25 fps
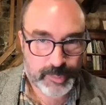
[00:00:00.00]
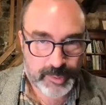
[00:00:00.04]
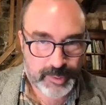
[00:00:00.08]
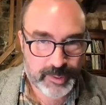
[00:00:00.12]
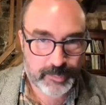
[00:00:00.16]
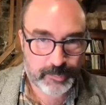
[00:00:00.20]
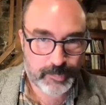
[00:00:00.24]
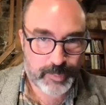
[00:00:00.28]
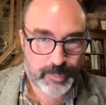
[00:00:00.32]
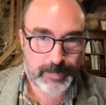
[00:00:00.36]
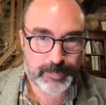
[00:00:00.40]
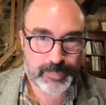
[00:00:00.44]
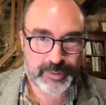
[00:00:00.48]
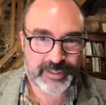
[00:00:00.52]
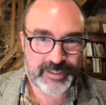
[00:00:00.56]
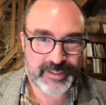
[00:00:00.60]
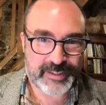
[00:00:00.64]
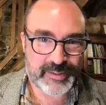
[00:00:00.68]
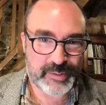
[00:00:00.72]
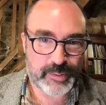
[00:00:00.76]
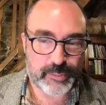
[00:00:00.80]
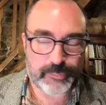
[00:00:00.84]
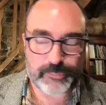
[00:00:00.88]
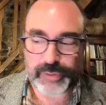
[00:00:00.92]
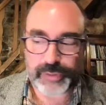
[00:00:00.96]

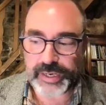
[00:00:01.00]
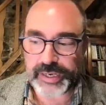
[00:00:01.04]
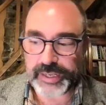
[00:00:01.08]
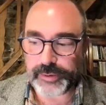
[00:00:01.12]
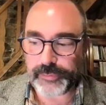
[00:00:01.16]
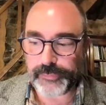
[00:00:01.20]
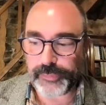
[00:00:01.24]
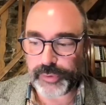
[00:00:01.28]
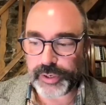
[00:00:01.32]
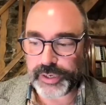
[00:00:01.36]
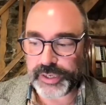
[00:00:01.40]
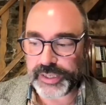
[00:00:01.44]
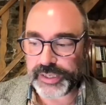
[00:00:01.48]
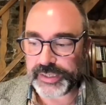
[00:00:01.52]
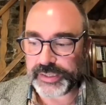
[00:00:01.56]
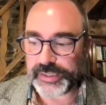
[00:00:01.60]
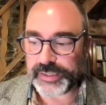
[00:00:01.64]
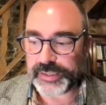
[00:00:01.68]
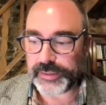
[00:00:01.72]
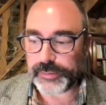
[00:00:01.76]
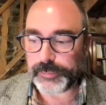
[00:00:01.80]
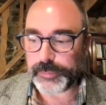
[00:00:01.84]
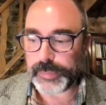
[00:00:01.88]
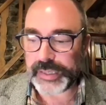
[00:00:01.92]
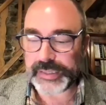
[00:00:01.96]
replicas of any of our
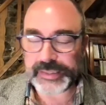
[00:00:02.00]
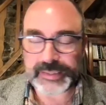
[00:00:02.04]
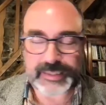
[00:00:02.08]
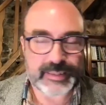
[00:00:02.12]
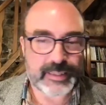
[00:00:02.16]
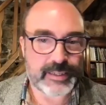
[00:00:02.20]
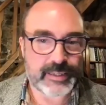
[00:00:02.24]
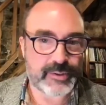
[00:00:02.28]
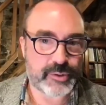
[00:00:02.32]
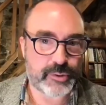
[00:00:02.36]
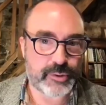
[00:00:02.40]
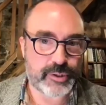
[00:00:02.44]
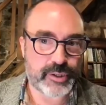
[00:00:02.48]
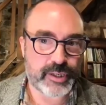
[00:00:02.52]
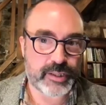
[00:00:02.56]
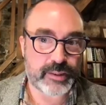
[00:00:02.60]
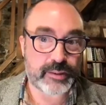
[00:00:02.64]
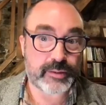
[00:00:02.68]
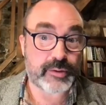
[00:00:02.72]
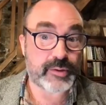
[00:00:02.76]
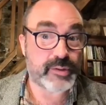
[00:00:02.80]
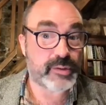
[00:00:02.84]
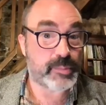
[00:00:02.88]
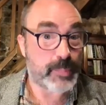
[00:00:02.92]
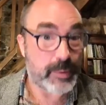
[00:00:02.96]
Indian mandalas or
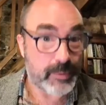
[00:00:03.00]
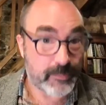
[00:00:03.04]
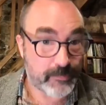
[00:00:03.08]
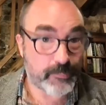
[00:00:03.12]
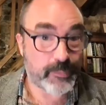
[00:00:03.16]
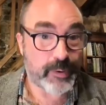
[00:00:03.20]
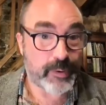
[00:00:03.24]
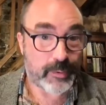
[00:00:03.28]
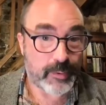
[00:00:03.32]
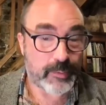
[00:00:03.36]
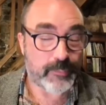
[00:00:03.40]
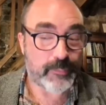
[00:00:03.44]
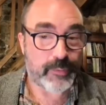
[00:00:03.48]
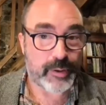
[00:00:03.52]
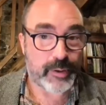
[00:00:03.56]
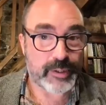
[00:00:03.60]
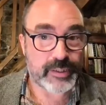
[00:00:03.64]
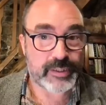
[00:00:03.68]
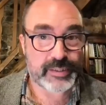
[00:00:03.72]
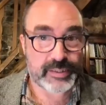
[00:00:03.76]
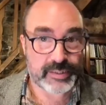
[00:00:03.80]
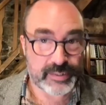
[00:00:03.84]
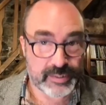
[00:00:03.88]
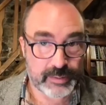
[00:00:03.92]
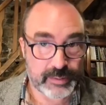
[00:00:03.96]
yantras, but very, very
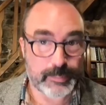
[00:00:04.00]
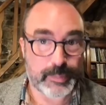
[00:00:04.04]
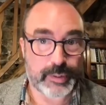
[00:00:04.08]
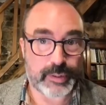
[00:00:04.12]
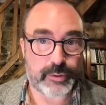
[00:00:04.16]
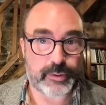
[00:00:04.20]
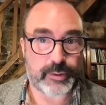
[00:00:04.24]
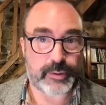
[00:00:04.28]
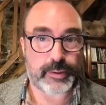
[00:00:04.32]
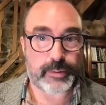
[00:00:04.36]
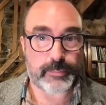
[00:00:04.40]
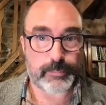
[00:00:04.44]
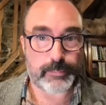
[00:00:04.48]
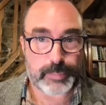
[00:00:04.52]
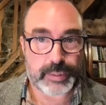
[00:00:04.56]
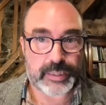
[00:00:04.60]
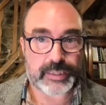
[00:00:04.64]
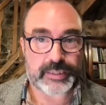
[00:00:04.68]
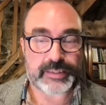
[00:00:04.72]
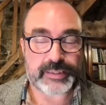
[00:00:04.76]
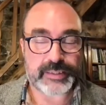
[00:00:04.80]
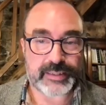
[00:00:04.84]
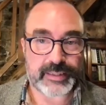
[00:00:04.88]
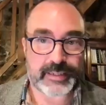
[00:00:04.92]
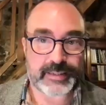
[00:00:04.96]
similar
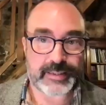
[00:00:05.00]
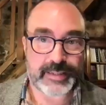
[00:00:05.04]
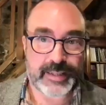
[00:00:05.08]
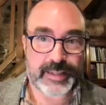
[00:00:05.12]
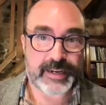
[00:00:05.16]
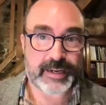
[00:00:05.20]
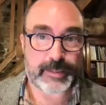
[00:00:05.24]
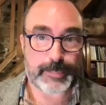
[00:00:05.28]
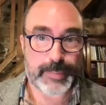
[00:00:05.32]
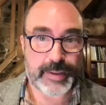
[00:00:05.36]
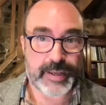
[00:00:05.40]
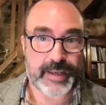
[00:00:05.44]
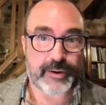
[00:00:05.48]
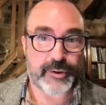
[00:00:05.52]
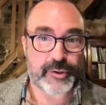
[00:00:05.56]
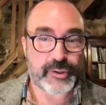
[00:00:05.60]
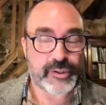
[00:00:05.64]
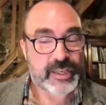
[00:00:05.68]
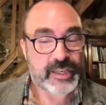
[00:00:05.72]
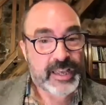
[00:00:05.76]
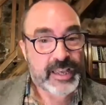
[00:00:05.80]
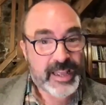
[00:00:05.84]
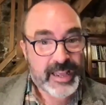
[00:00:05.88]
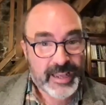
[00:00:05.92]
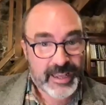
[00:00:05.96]
mandala-like patterns.
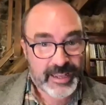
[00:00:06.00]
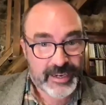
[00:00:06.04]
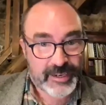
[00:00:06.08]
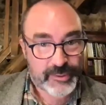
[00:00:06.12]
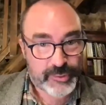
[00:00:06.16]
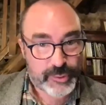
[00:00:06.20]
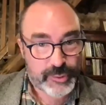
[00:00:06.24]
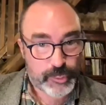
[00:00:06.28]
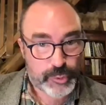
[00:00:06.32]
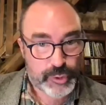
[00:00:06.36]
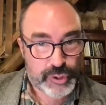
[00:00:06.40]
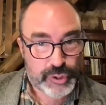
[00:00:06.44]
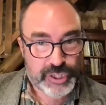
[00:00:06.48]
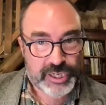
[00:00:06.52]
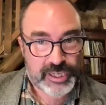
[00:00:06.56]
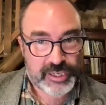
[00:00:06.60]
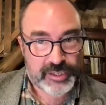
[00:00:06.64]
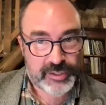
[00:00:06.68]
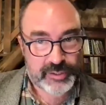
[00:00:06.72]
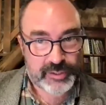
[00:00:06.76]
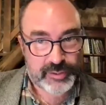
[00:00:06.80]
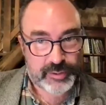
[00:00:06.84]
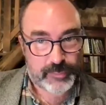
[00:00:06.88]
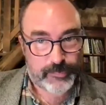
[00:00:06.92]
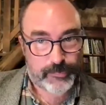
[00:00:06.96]
And as you
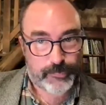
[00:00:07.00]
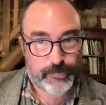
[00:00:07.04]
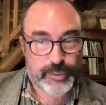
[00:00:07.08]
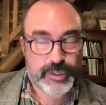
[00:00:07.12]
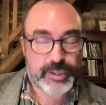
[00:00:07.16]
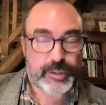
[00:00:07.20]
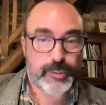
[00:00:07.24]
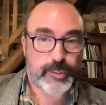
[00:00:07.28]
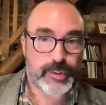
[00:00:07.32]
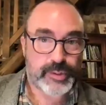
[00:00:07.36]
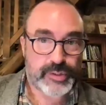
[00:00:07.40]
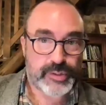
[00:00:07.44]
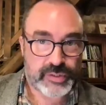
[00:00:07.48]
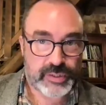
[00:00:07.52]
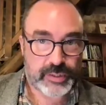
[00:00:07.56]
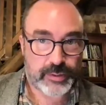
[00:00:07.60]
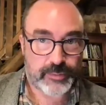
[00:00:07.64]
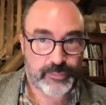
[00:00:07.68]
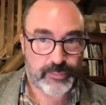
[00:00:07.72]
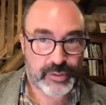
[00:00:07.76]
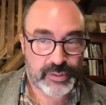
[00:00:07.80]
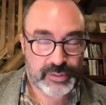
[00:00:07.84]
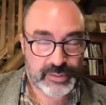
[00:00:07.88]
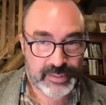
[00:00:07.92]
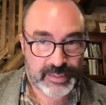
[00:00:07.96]
change the frequency of
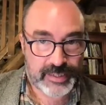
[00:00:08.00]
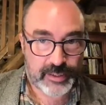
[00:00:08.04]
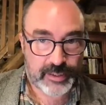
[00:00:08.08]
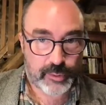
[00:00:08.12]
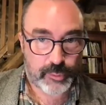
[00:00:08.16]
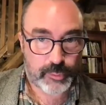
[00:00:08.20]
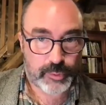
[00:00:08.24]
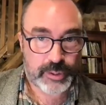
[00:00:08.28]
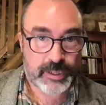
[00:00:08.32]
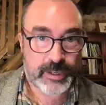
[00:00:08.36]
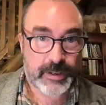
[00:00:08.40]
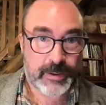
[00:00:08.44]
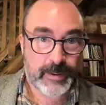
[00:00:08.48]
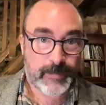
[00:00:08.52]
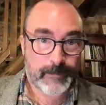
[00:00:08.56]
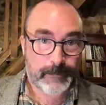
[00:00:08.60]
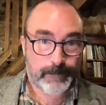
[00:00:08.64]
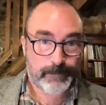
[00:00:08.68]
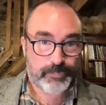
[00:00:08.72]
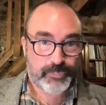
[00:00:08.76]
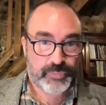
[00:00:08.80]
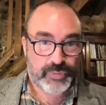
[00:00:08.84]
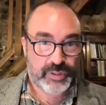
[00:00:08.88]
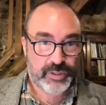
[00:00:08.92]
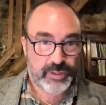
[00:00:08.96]
the sound,
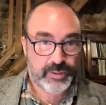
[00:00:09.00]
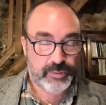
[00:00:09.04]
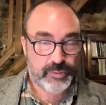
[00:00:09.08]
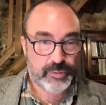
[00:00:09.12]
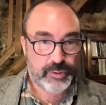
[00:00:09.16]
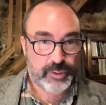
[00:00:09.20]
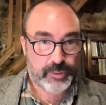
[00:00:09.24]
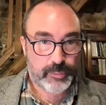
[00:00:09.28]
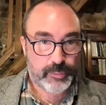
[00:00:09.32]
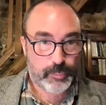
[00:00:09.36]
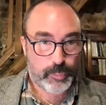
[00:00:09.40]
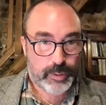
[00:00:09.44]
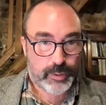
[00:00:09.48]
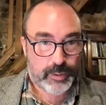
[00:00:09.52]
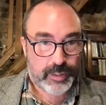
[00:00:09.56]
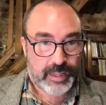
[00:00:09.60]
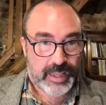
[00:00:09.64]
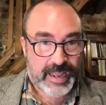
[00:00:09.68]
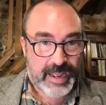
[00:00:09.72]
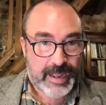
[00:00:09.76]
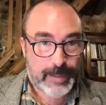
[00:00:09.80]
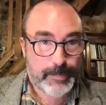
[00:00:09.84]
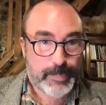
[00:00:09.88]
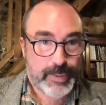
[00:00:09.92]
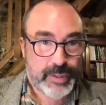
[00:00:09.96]
what'll
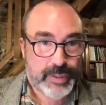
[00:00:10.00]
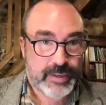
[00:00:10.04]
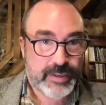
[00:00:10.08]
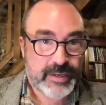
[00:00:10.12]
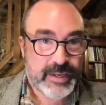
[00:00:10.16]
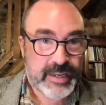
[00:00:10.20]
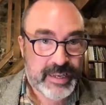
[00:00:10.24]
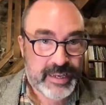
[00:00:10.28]
happen